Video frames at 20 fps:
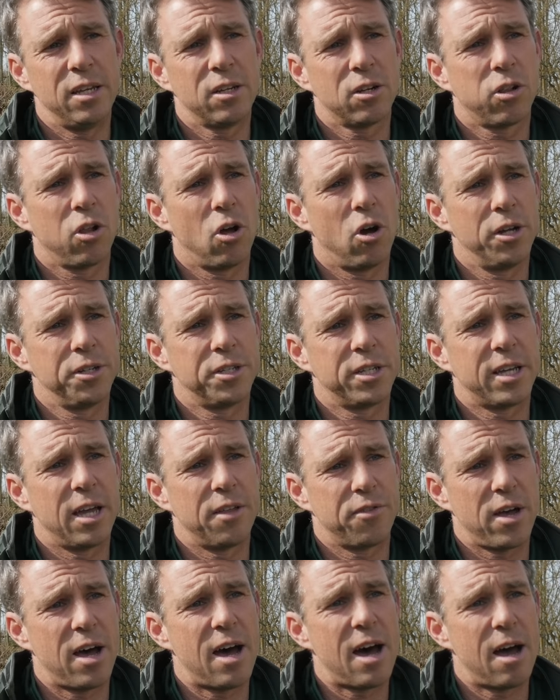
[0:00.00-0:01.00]
incline to
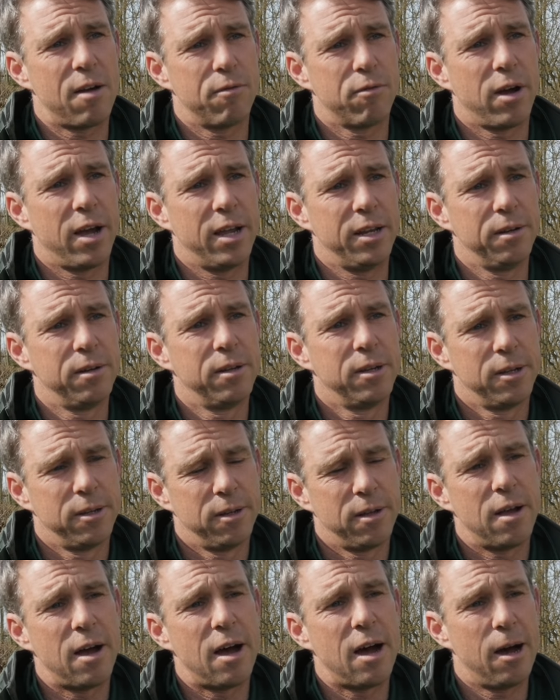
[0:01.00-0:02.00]
get the heart rate
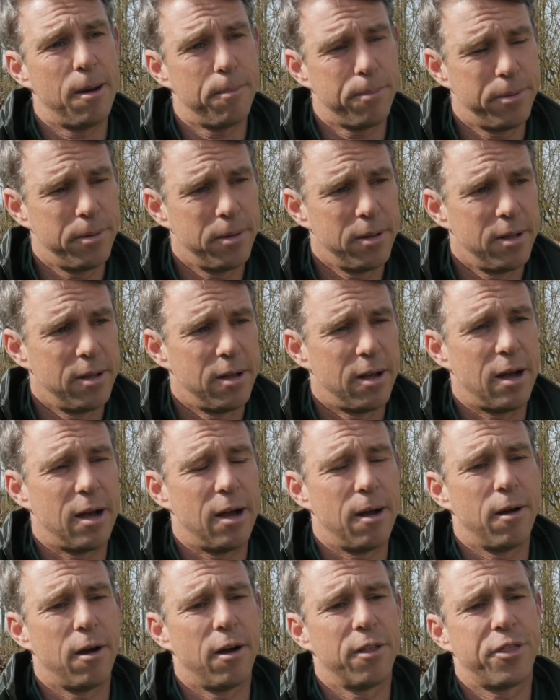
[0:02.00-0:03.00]
up.
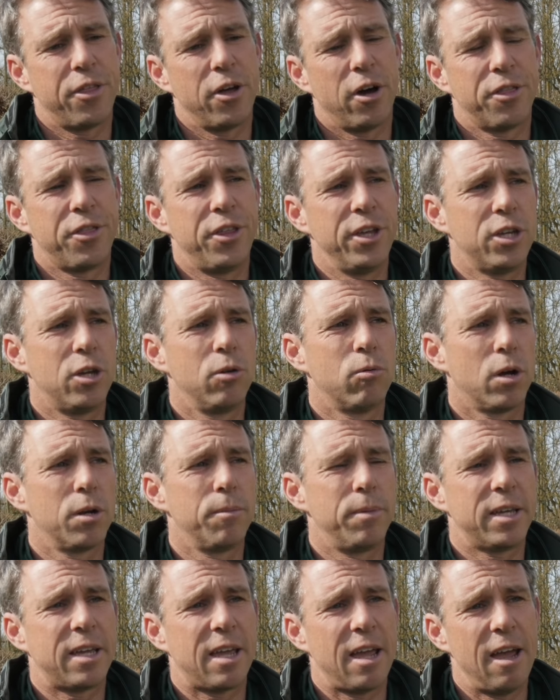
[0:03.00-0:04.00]
I think you want
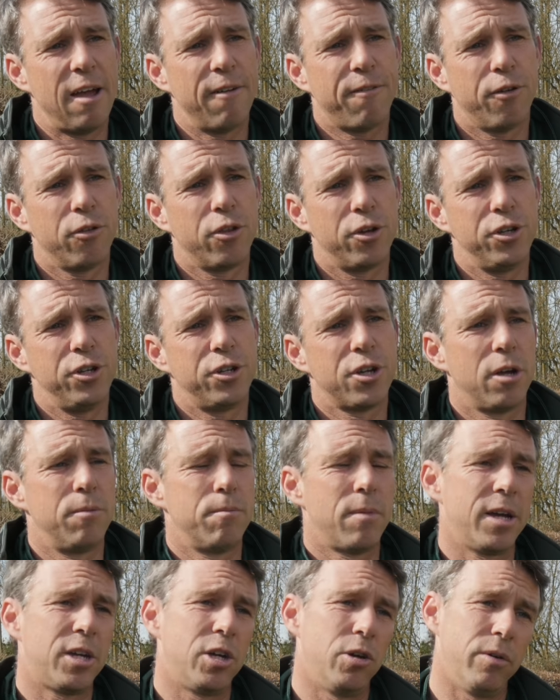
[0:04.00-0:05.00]
to be careful that you
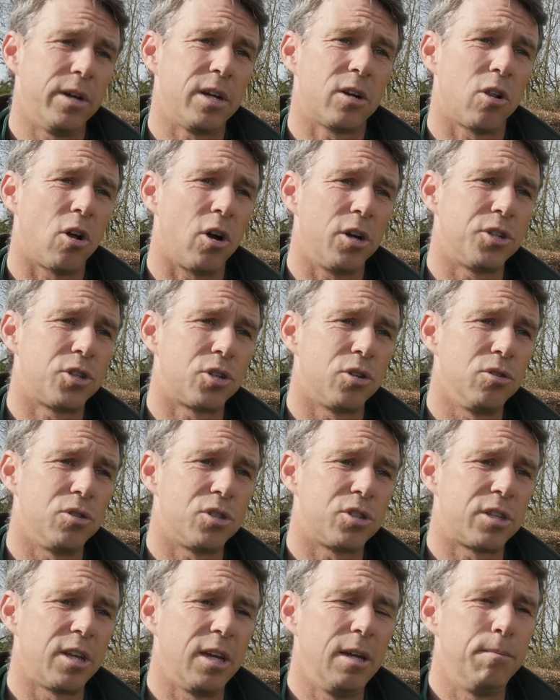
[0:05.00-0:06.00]
don't make your incline too
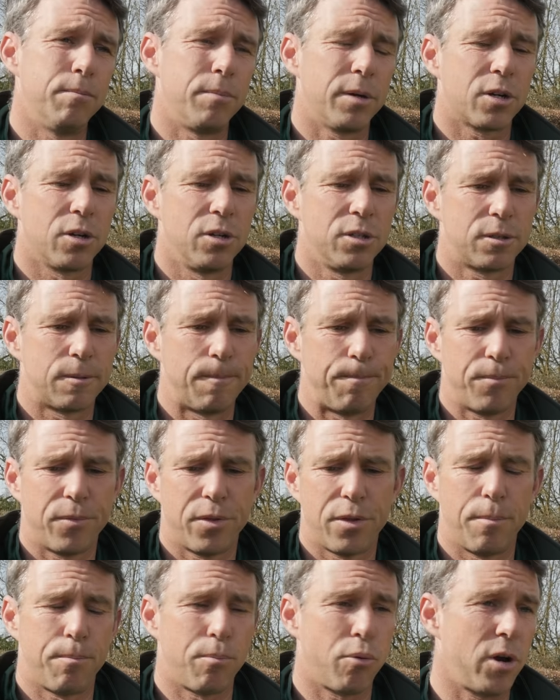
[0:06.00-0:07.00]
steep, because
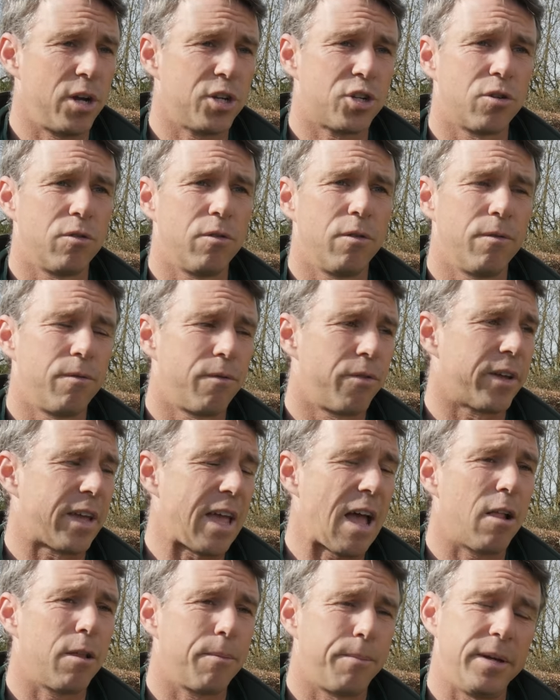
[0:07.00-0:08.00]
the pressure of the
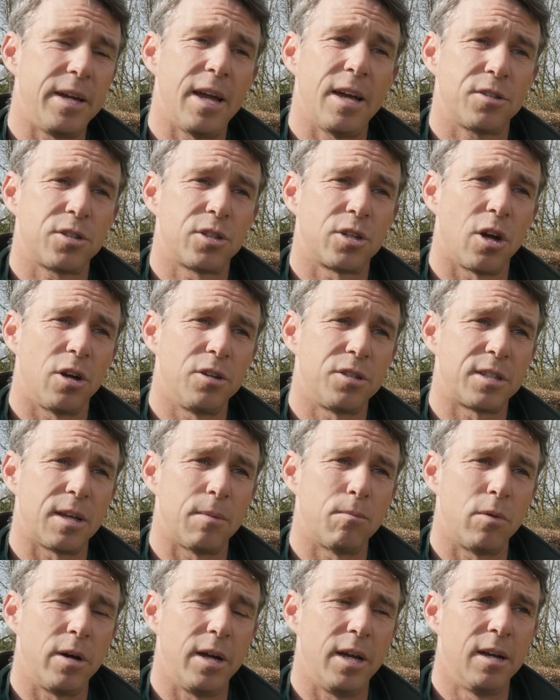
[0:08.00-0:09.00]
galloping has to go
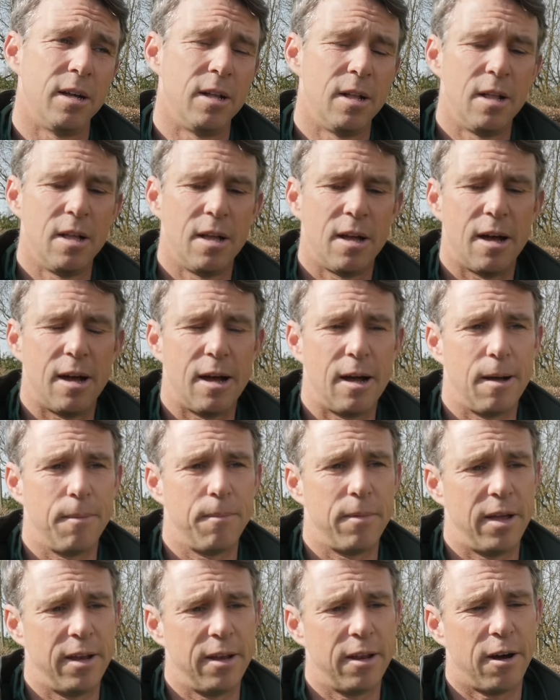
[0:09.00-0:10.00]
somewhere,
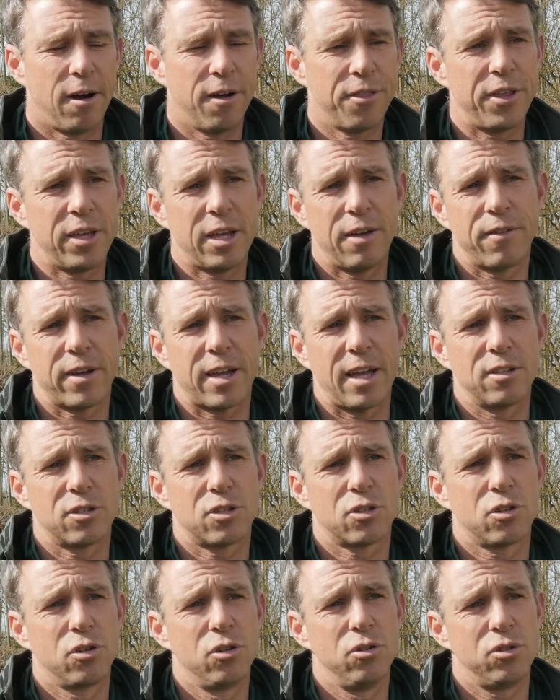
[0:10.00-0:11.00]
and I think if it
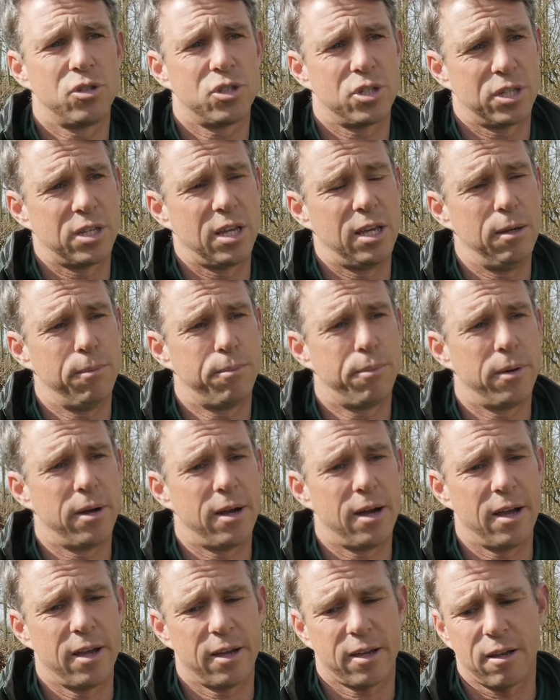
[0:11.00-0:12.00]
gets too steep,
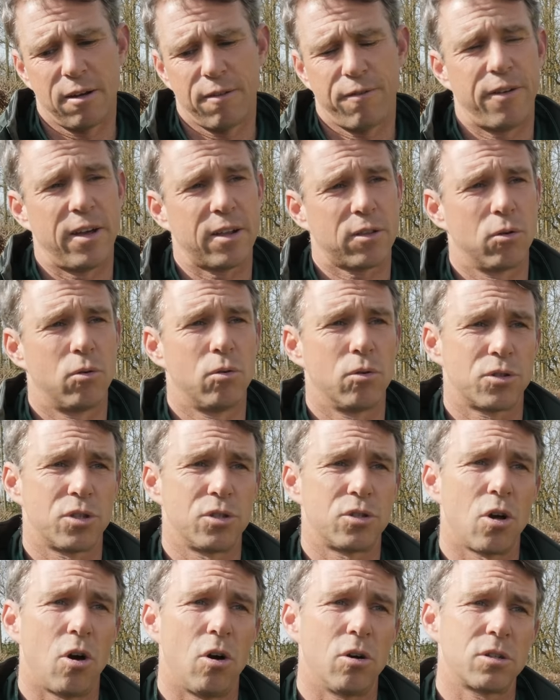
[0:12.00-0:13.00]
it can affect the
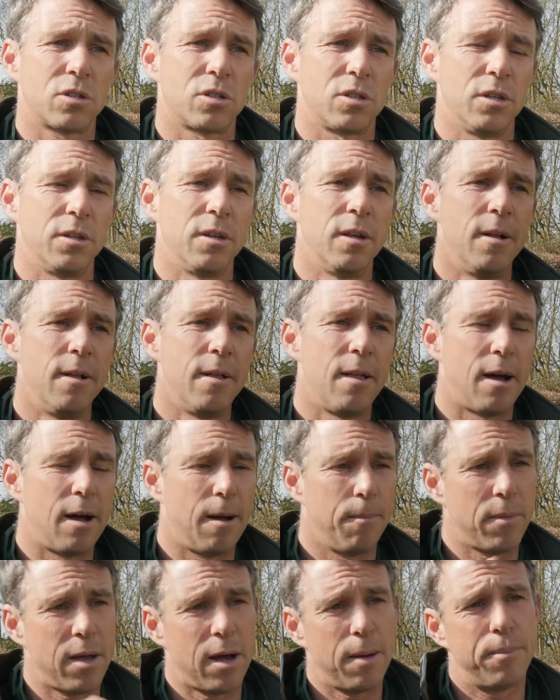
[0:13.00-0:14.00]
horse's hocks and
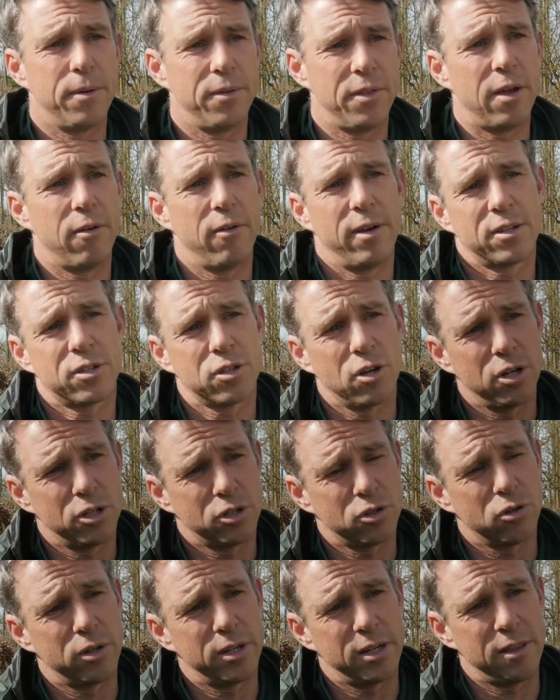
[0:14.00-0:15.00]
up in their SI
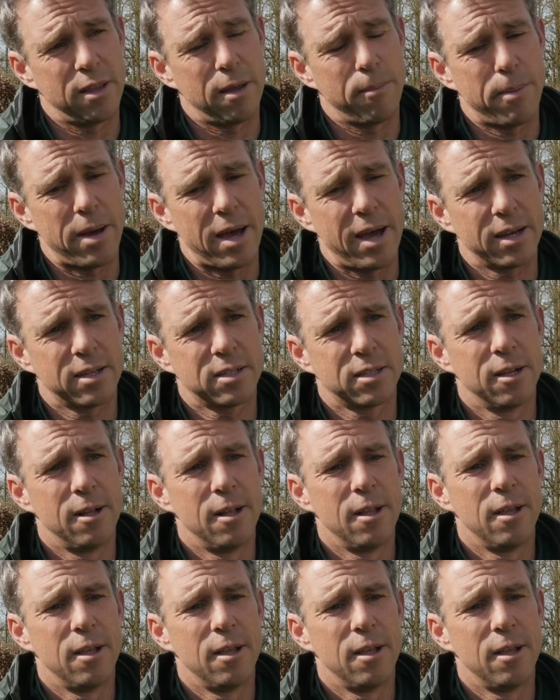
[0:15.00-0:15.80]
joint in their backs.